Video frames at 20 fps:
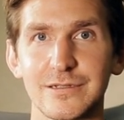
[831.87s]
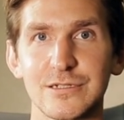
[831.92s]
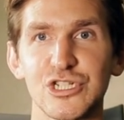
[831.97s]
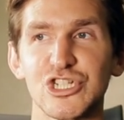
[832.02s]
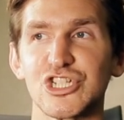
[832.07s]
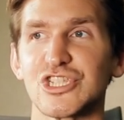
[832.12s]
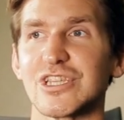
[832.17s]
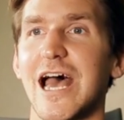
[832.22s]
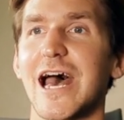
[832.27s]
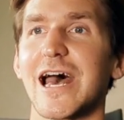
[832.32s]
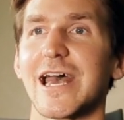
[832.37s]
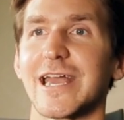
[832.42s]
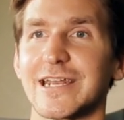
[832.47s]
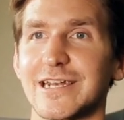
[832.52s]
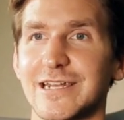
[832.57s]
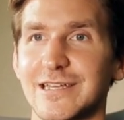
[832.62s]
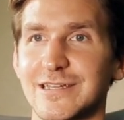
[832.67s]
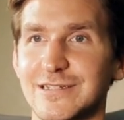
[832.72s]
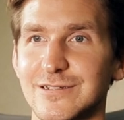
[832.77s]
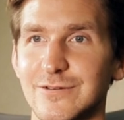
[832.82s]
Stein,
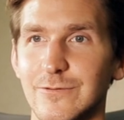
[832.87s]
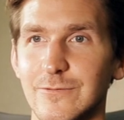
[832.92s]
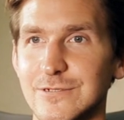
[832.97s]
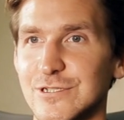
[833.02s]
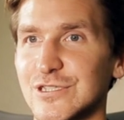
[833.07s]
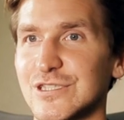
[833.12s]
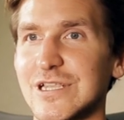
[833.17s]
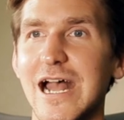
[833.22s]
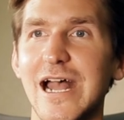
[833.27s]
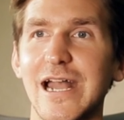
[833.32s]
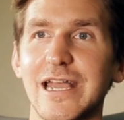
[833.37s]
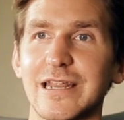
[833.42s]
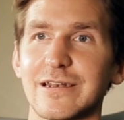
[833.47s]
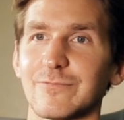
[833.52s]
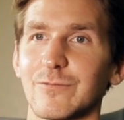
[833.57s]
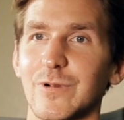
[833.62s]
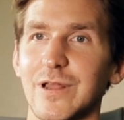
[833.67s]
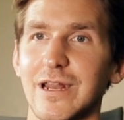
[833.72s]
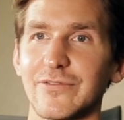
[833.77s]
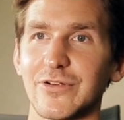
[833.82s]
or Stein,
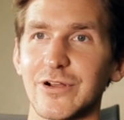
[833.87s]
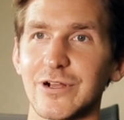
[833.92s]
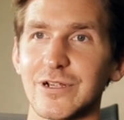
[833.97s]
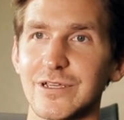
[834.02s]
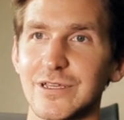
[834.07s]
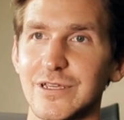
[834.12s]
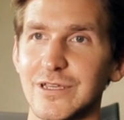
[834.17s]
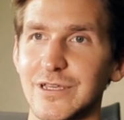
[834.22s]
whatever,